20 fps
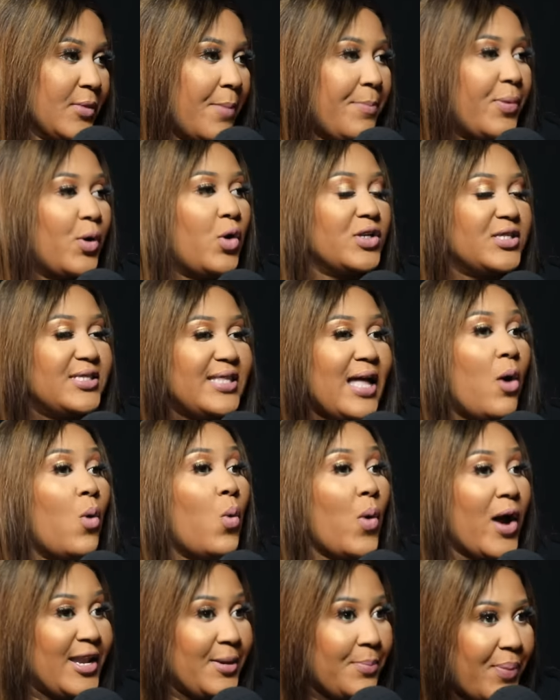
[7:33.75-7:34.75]
Because now
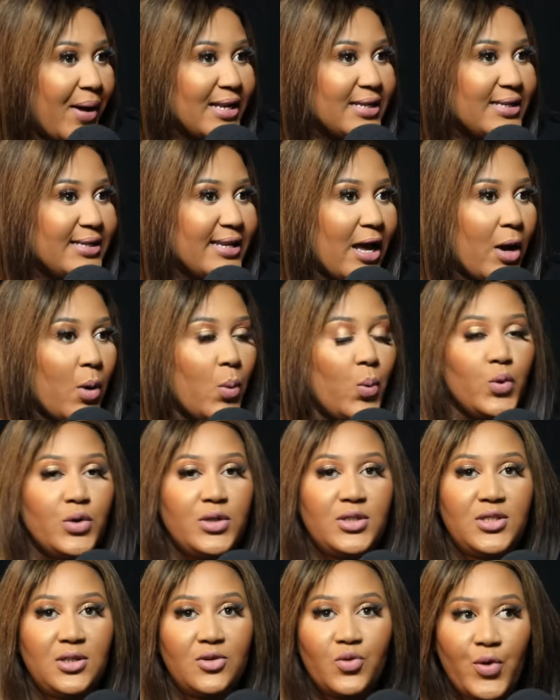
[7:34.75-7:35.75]
one partner would
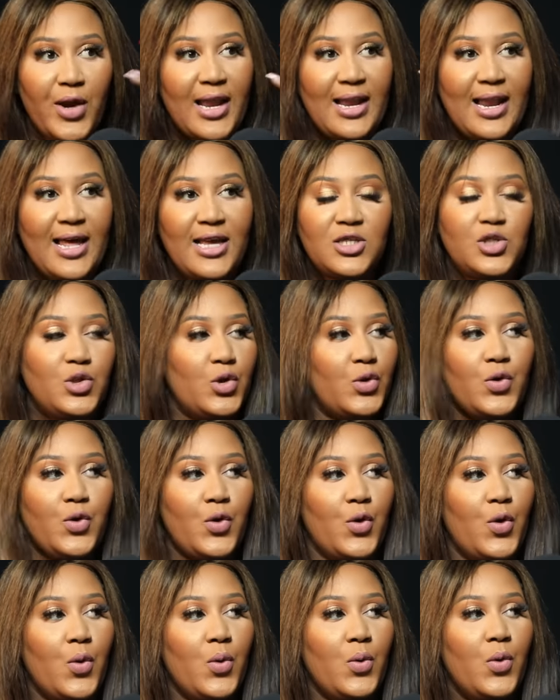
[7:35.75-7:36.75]
realize,
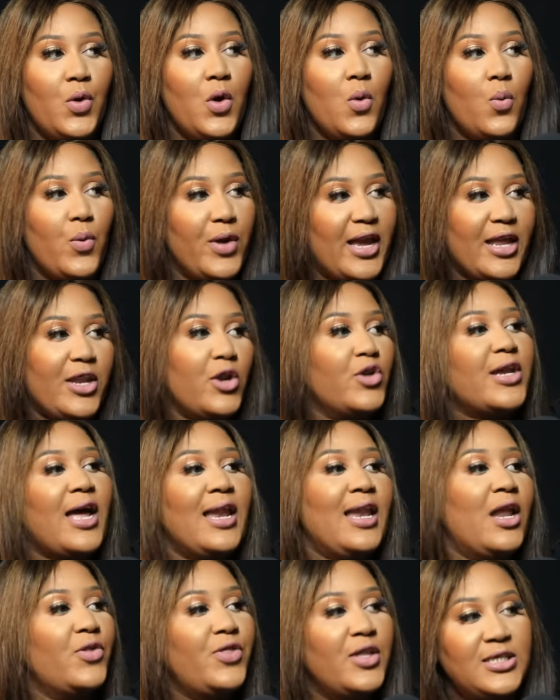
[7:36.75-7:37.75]
no, we cannot
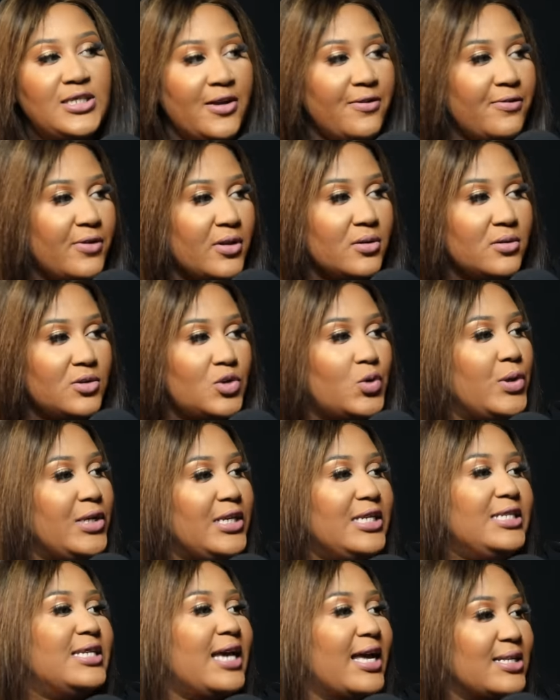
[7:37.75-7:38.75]
allow the devil to
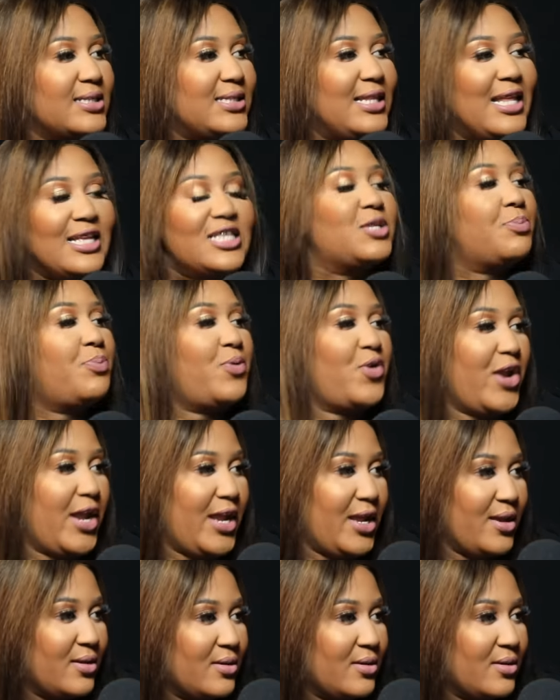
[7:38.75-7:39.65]
lead us. Let's pray.